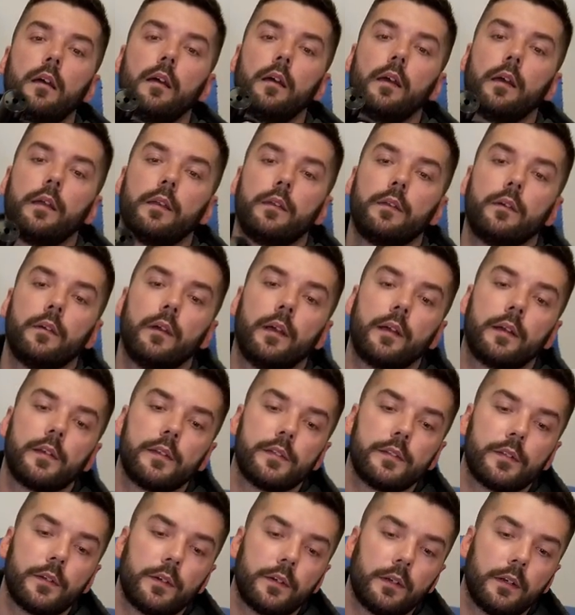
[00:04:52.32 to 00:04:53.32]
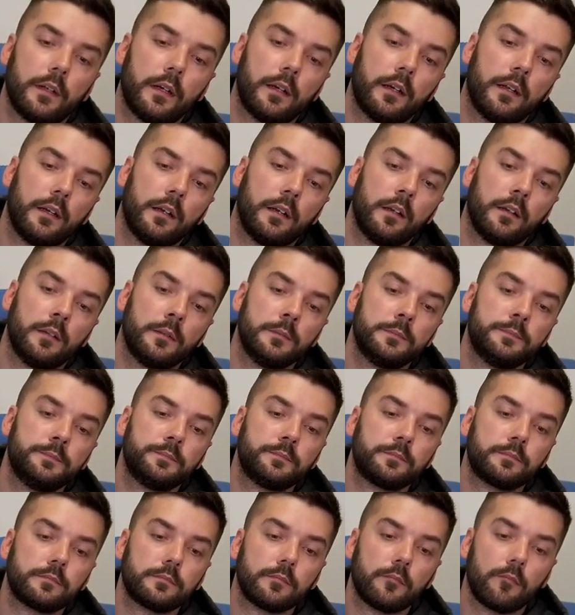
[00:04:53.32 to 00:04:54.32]
and the external
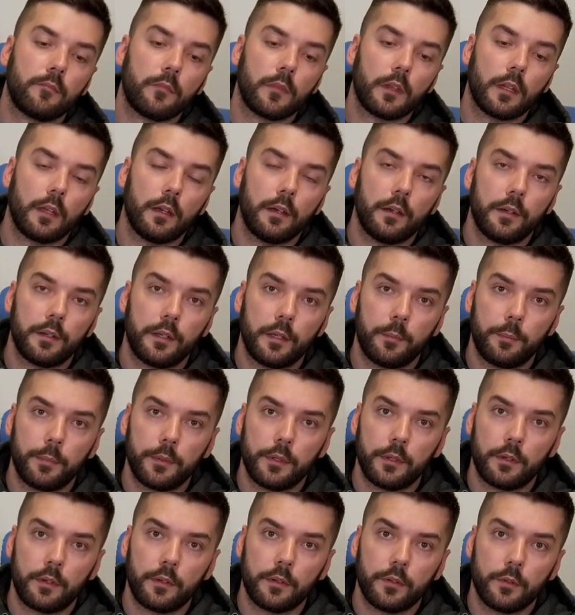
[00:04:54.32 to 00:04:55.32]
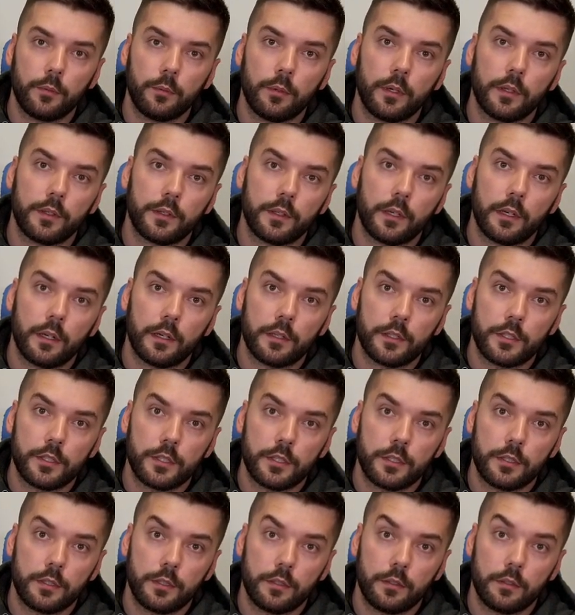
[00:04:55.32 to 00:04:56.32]
adapter to
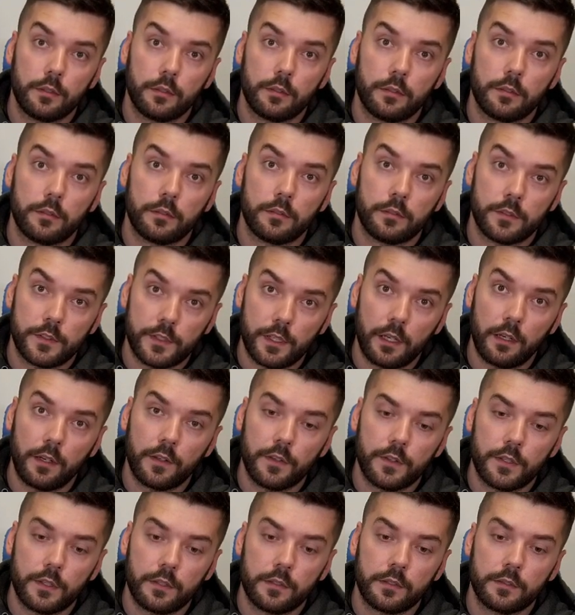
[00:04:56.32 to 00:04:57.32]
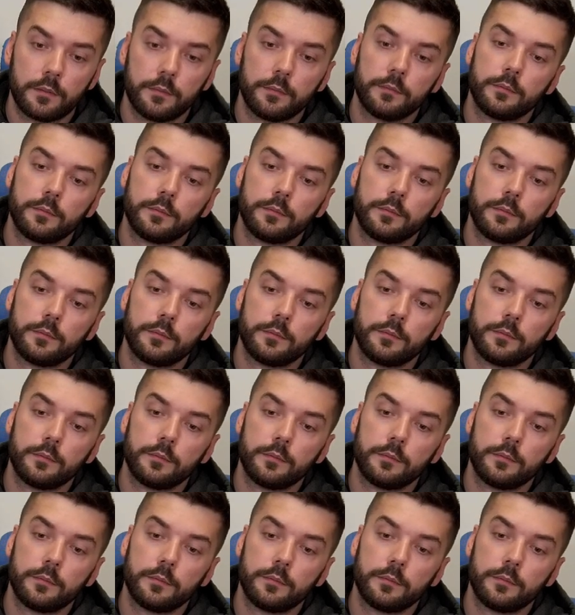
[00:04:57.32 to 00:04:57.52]
attach a silencer.